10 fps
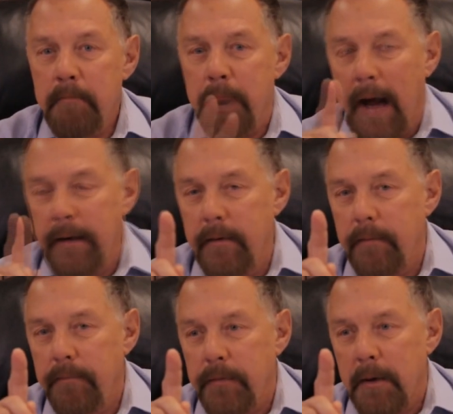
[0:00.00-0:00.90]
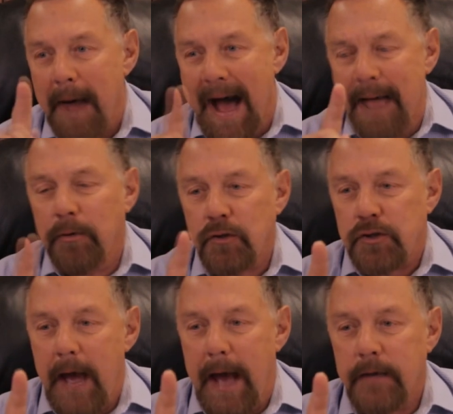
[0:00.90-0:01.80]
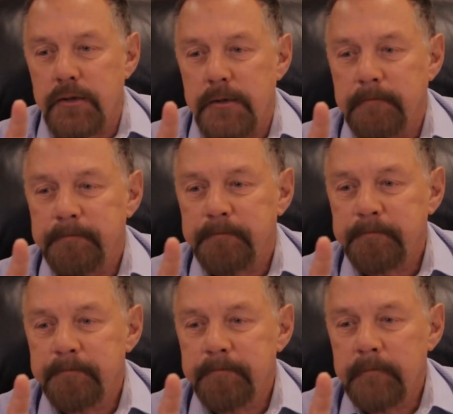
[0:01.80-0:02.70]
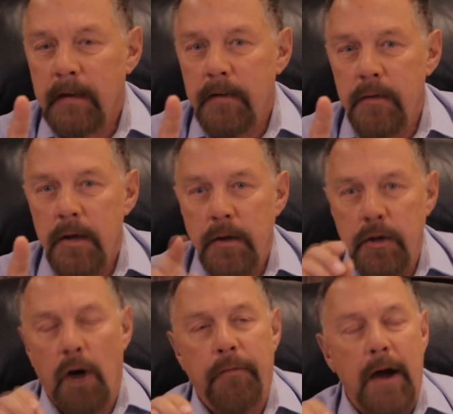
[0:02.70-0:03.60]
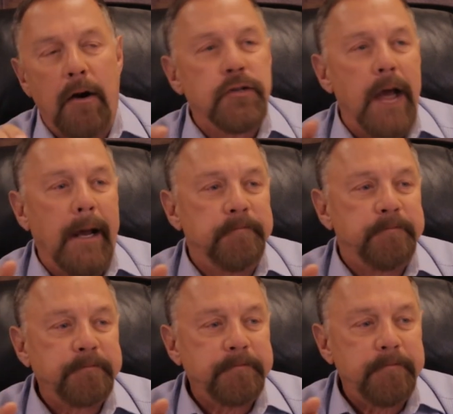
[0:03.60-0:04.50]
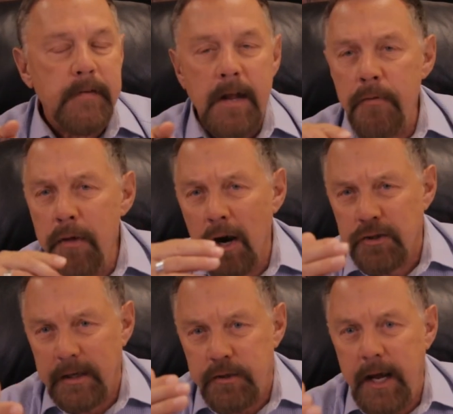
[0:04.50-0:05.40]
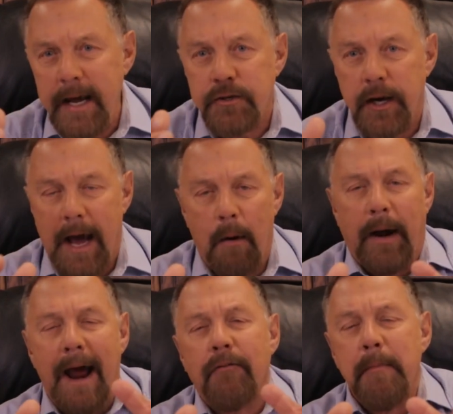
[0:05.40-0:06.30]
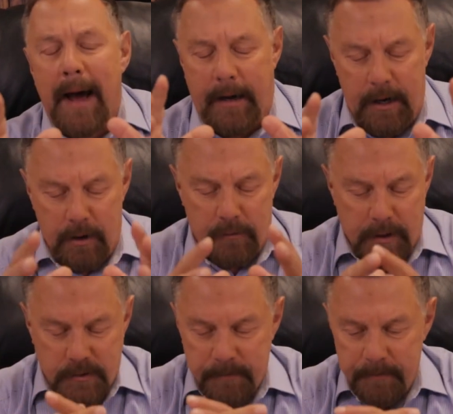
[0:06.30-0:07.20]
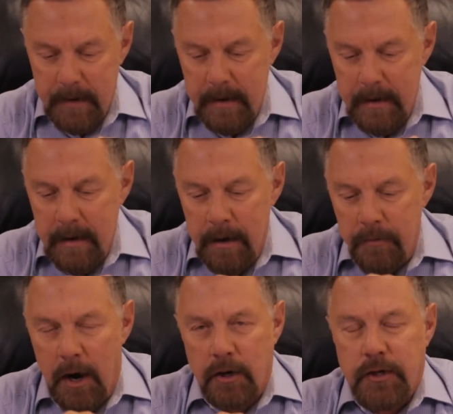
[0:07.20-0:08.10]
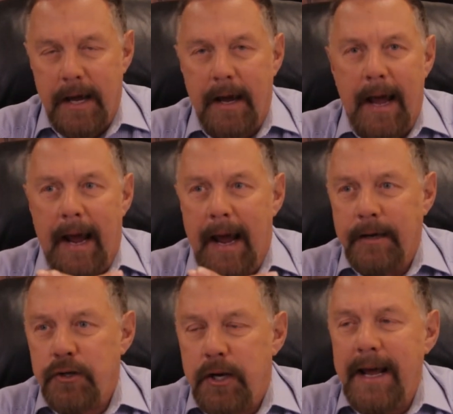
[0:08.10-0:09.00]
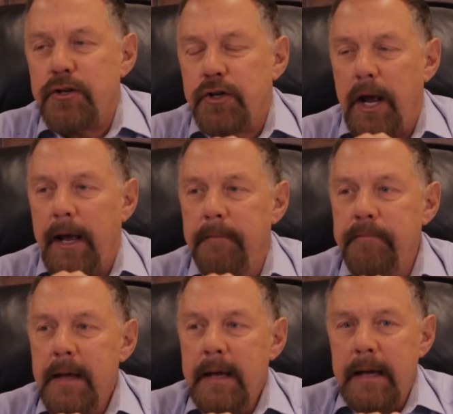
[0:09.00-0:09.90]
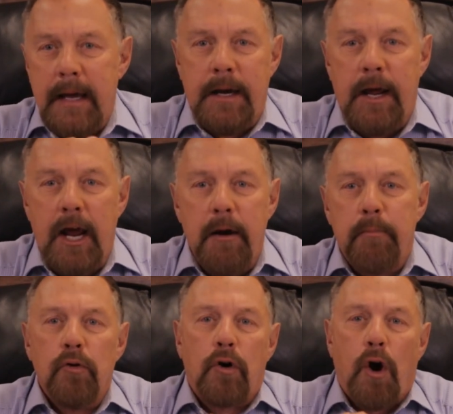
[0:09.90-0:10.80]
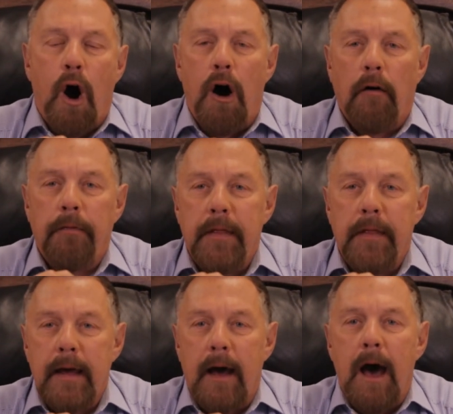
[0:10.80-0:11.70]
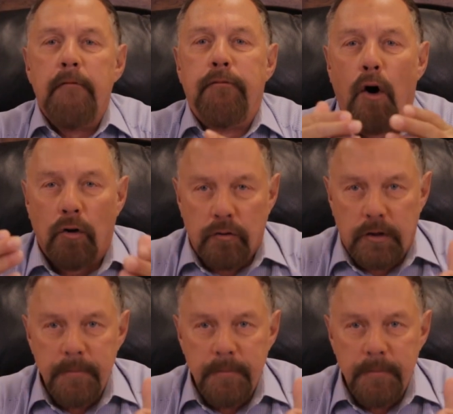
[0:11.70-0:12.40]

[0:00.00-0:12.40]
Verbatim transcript: but the Bible says, you know, there is a there is a teaching. I want everybody to hear this. There's a, a, a teaching in Hebrew called the Avot